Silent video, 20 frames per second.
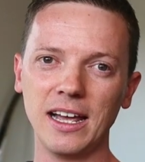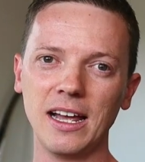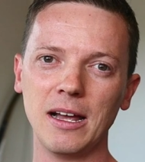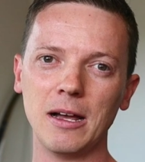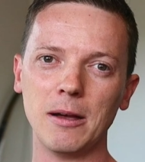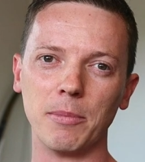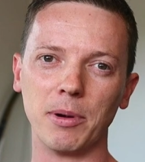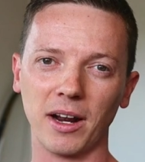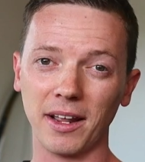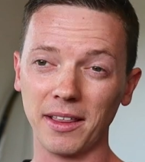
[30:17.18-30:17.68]

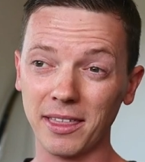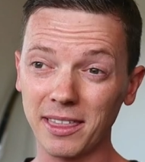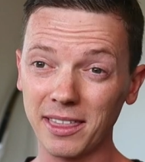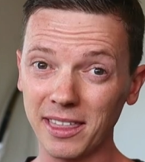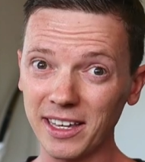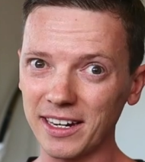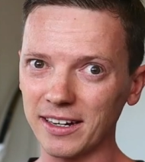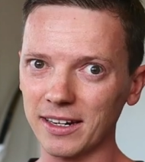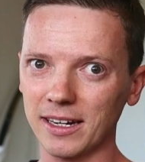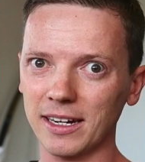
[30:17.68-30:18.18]
But I
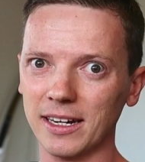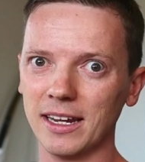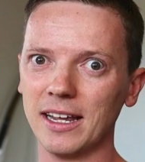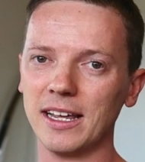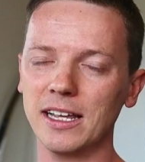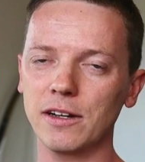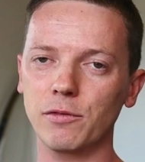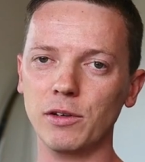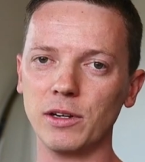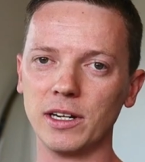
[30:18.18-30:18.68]
think
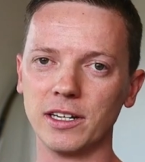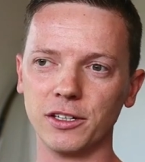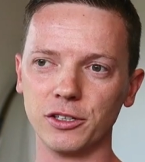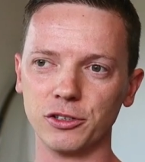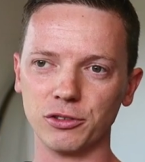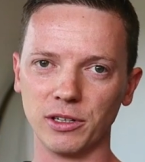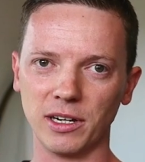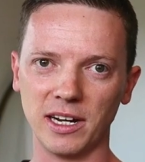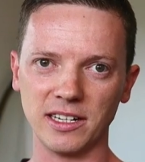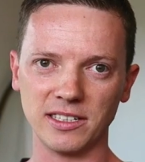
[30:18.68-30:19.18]
if we can
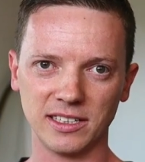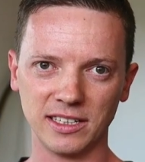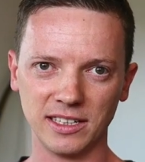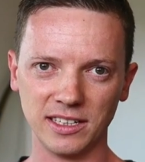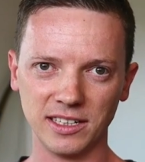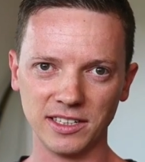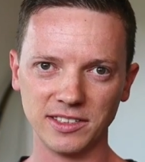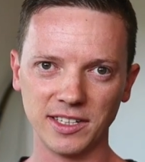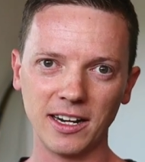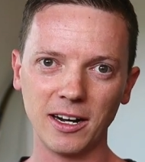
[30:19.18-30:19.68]
address
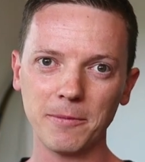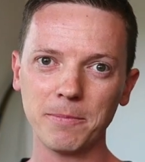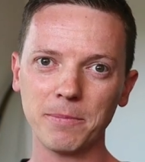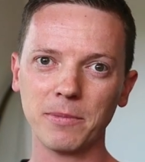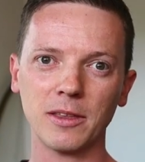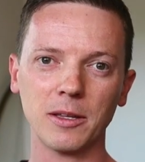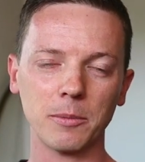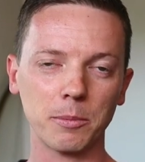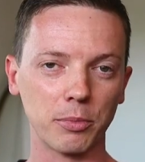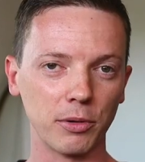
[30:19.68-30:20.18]
setup,
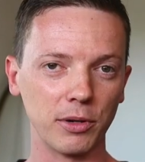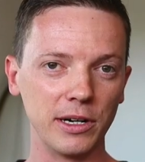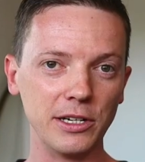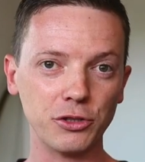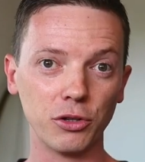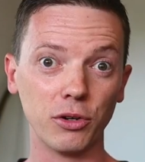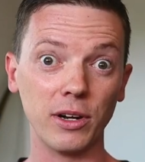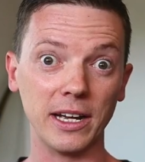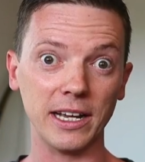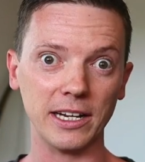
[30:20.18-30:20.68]

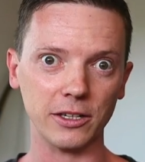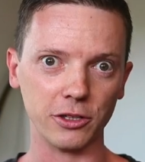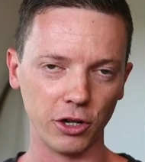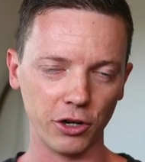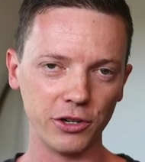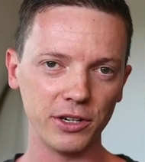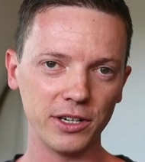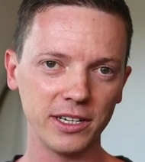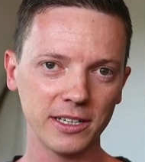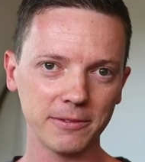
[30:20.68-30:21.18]
pre-draw and
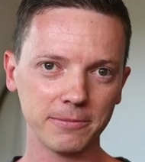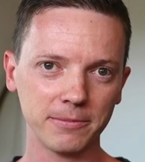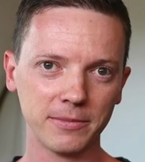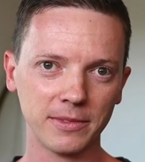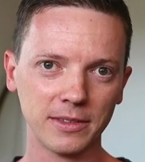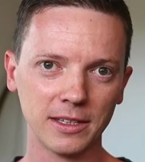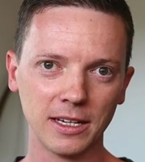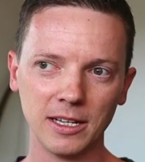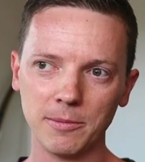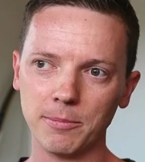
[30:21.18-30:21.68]
loading,
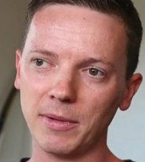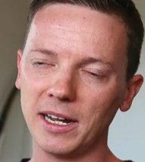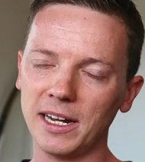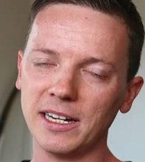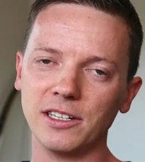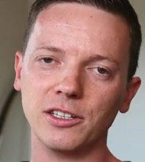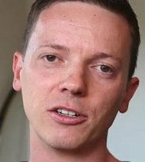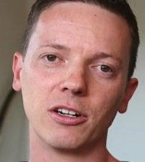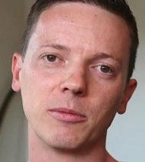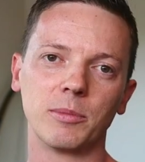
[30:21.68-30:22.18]
mate, you're
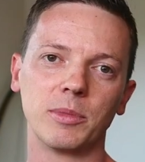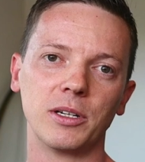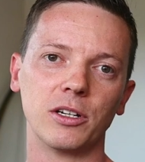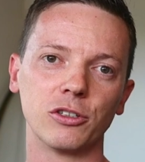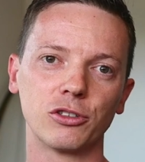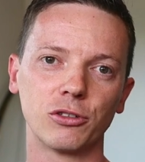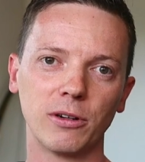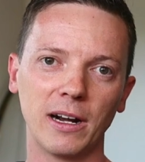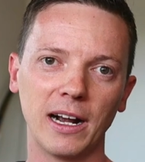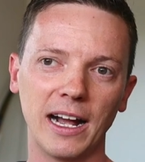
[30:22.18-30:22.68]
gonna be on
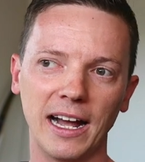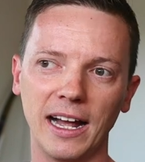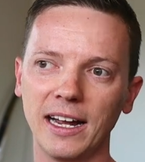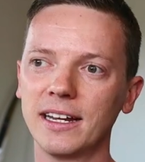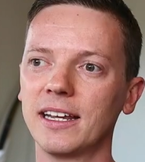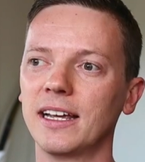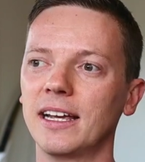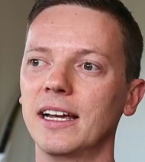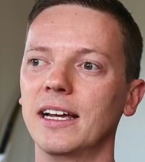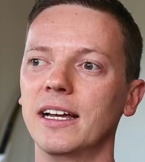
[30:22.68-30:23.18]
track
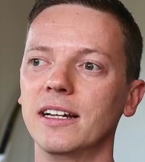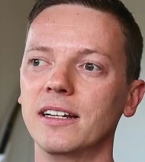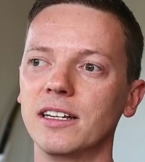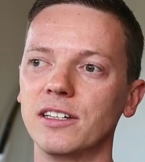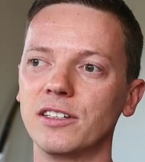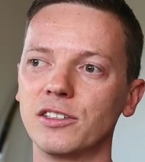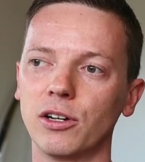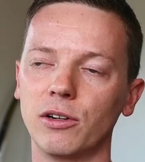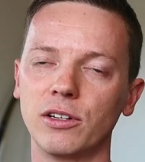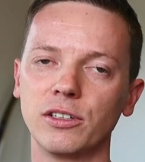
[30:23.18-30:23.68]
and it's
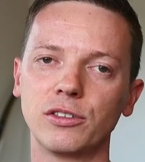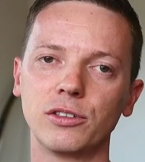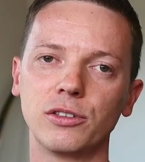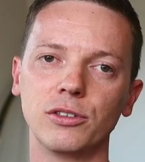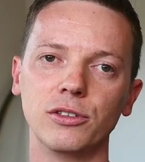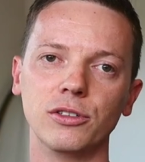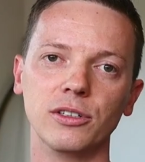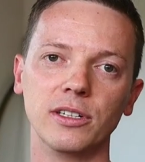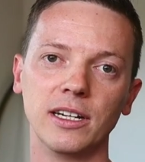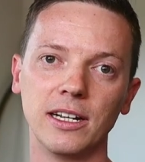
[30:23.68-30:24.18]
going
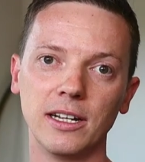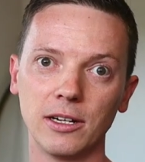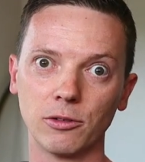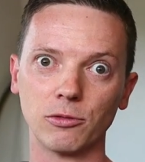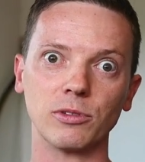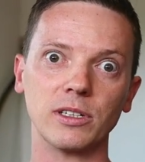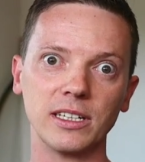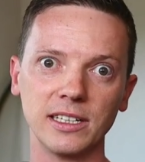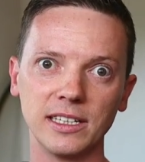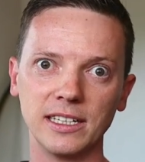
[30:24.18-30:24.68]
to
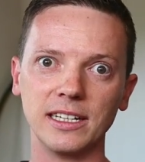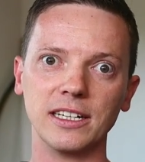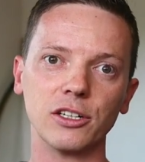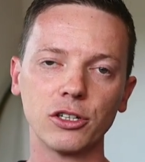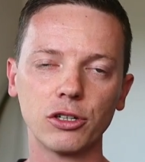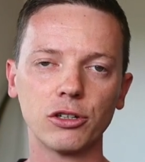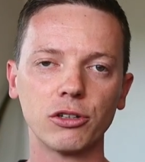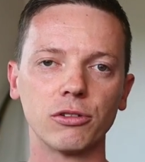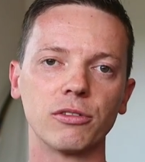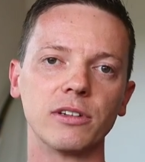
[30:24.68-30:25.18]
really
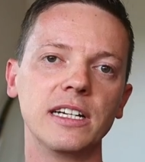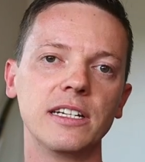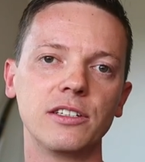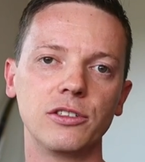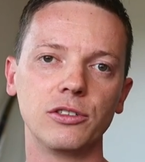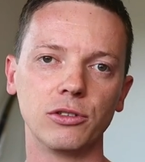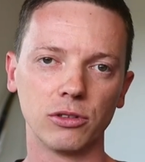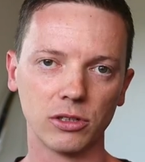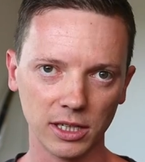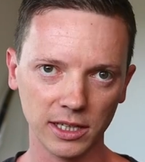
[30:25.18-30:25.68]
increase
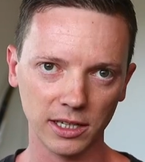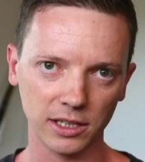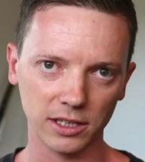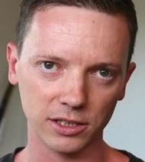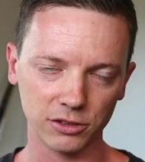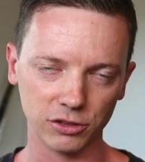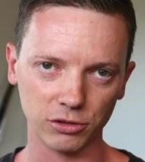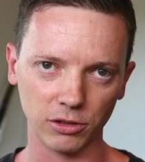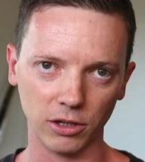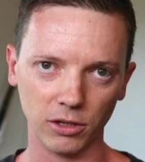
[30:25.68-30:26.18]
your clicker
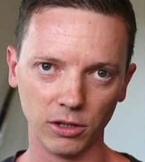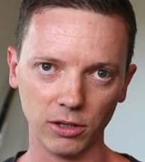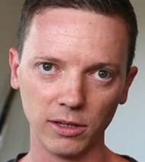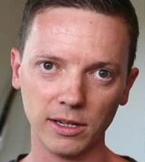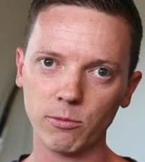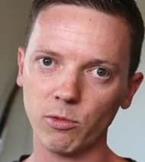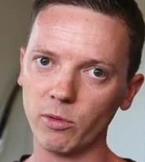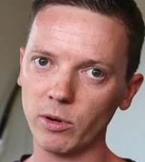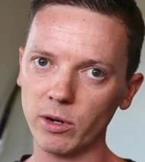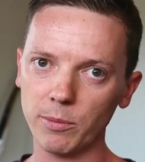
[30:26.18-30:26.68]
control.
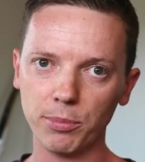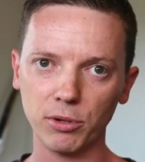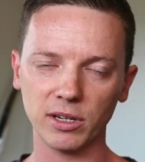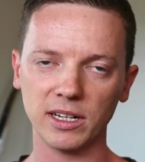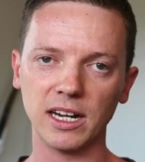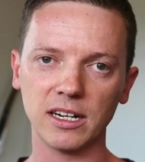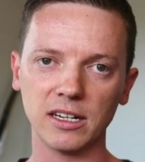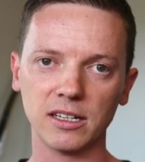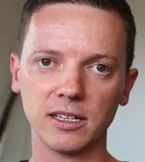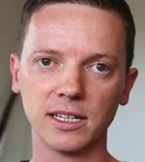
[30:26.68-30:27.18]
When we put in
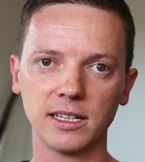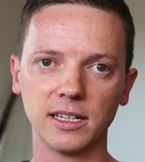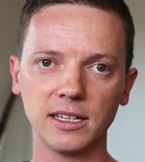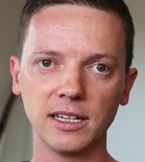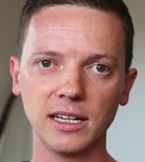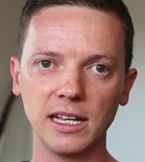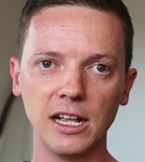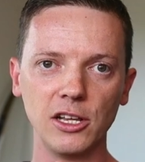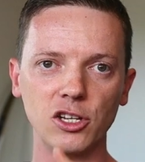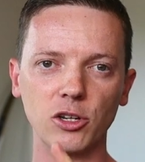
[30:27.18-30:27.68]
that clicker,
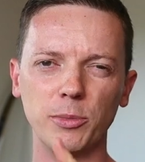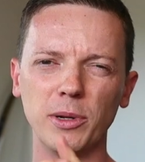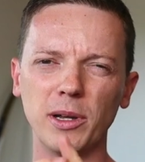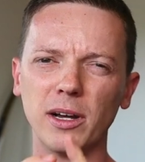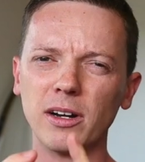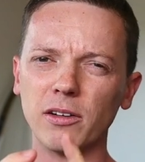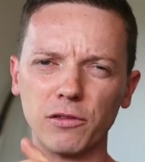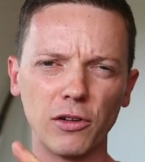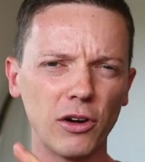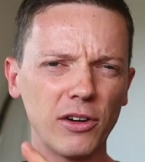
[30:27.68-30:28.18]
you'll be able to
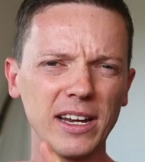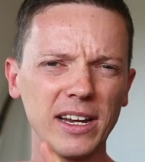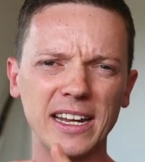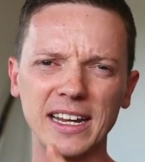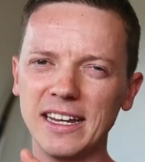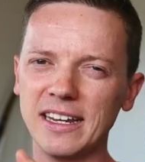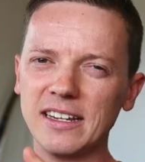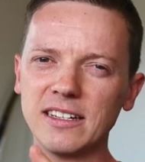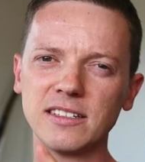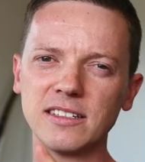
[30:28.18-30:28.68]
very
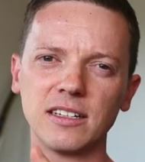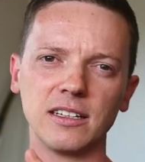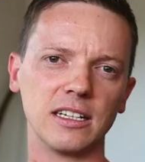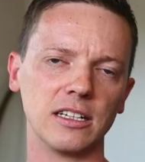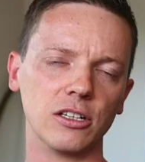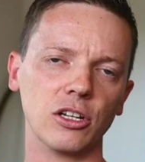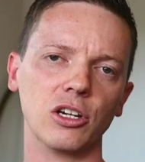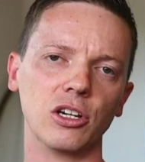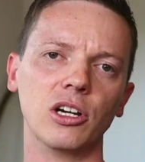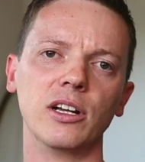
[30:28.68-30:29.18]
easily
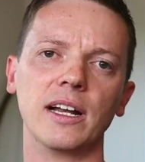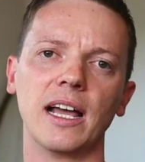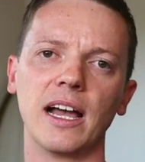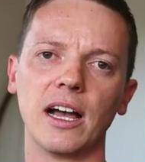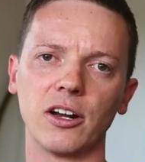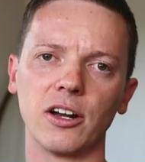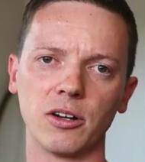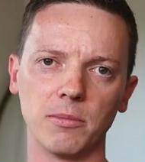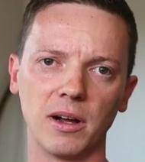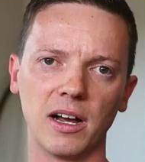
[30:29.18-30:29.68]
learn how
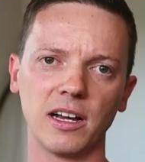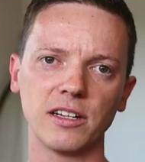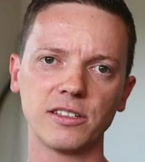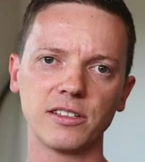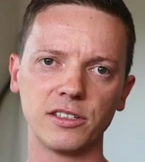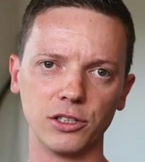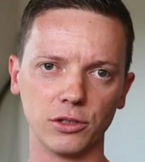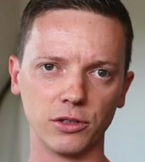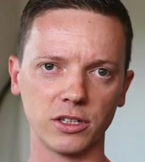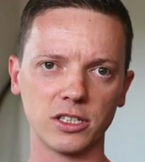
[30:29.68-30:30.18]
to master
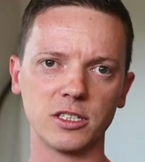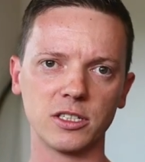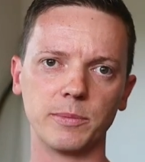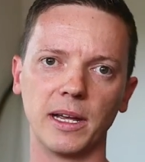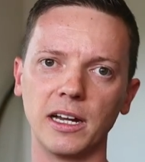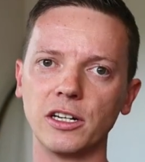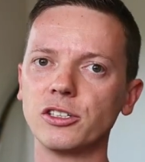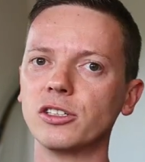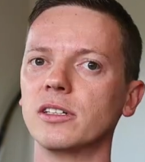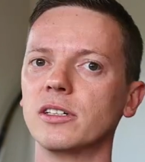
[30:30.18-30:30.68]
your
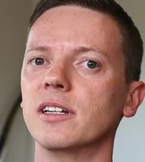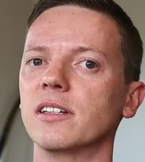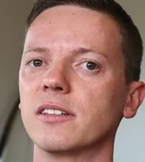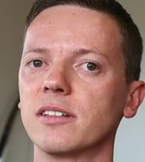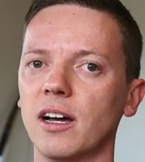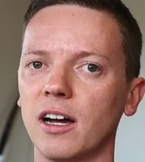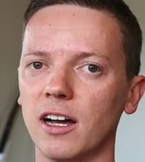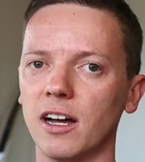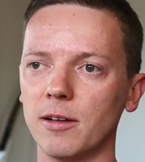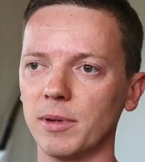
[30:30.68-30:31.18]
expansion and
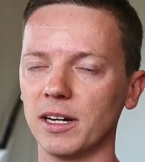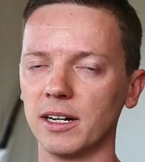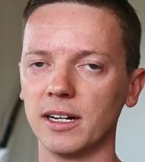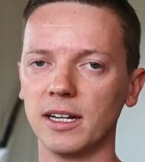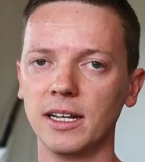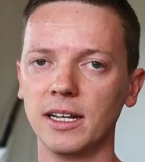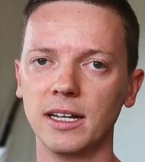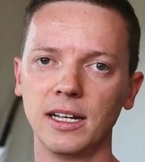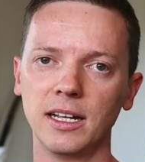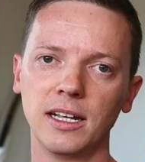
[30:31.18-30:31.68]
timing
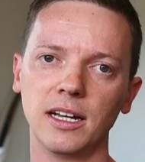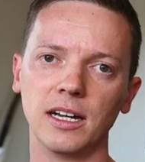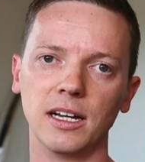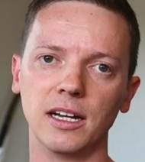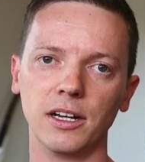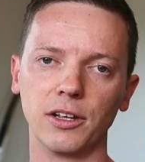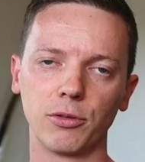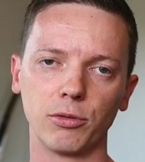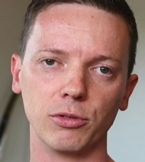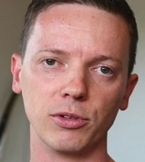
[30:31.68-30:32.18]
uh,
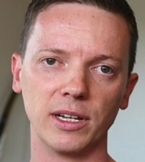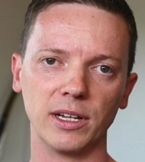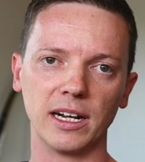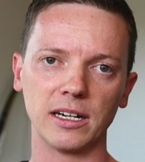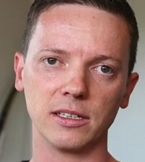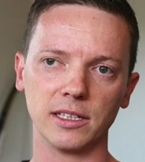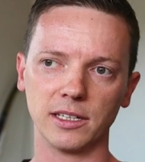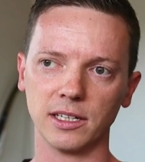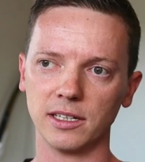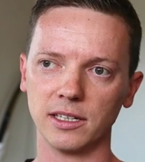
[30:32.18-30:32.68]
through that
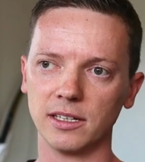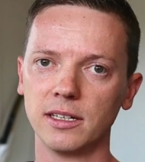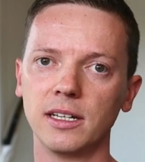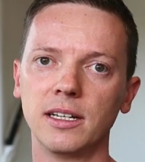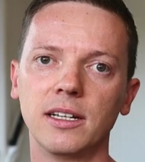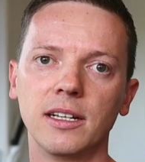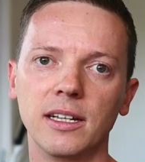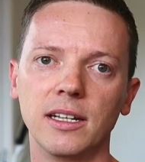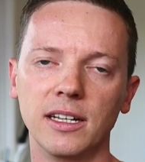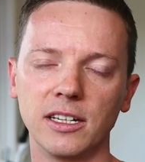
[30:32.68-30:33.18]
clicker
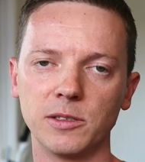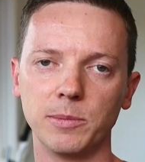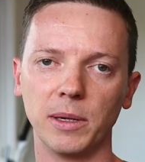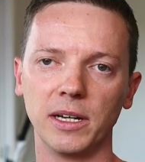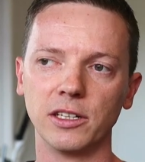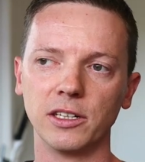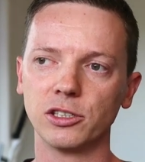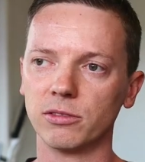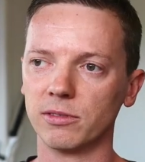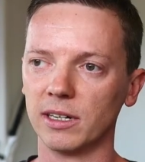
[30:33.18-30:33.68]

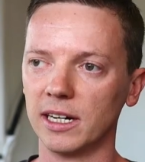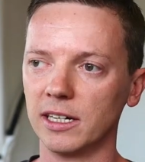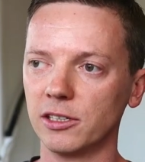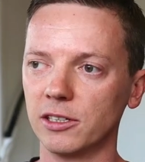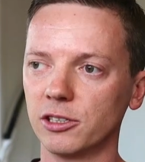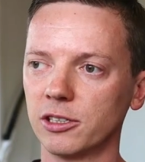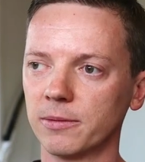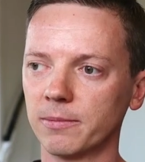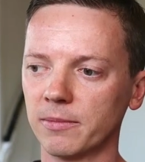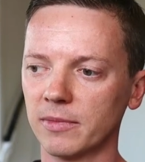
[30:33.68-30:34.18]
expansion range.